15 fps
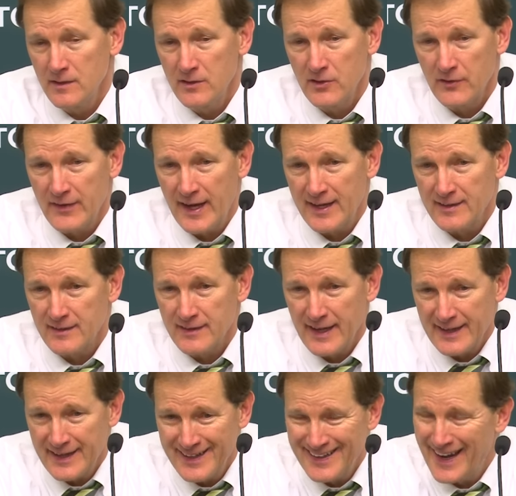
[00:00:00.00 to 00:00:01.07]
you know, that,
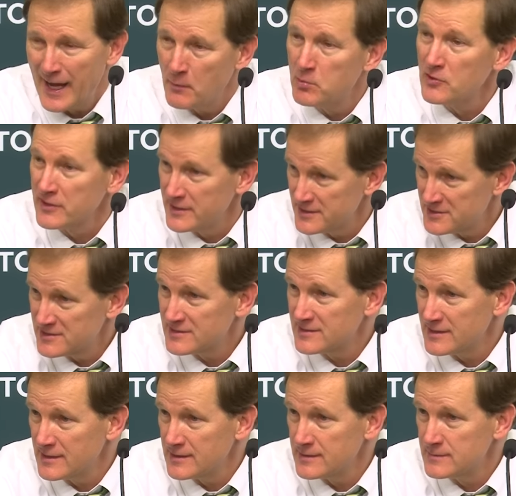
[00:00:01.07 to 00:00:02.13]
that enabled us
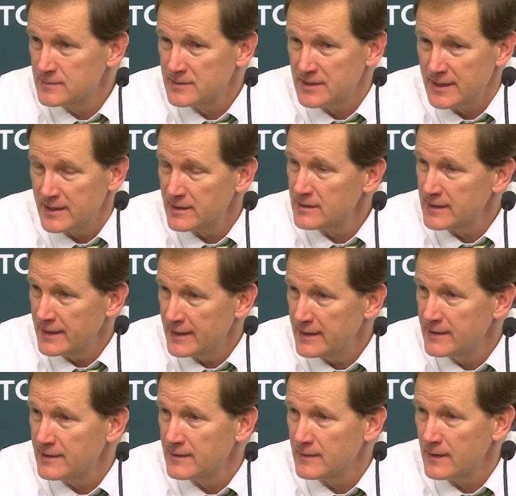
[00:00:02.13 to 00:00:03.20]
to, to get a
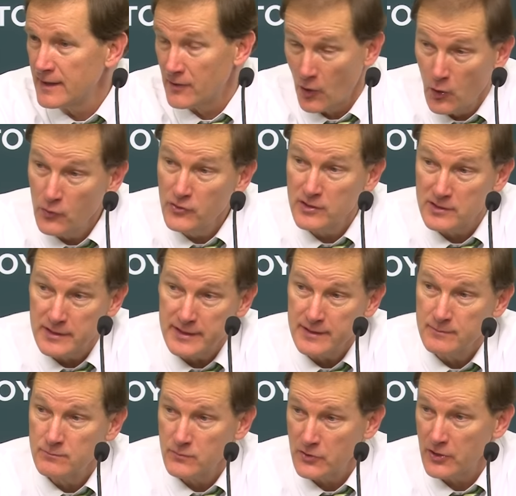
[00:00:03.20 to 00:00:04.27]
lead and, and hold the lead.